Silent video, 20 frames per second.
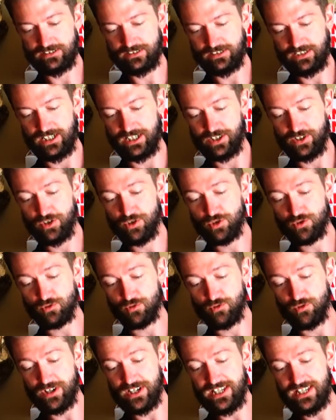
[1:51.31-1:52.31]

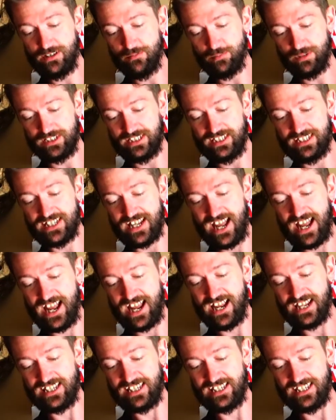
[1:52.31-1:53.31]
extremely
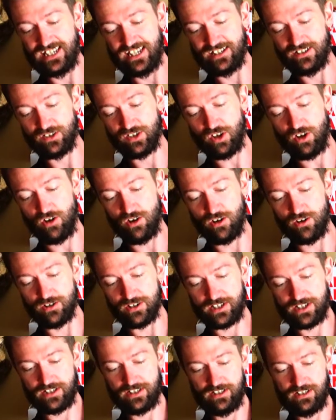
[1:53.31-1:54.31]
tangy and
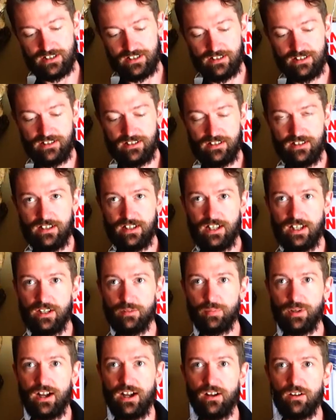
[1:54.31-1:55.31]
tart and
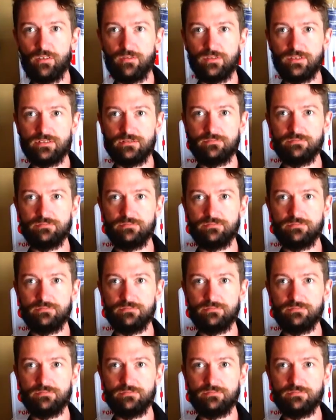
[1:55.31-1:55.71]
powerful.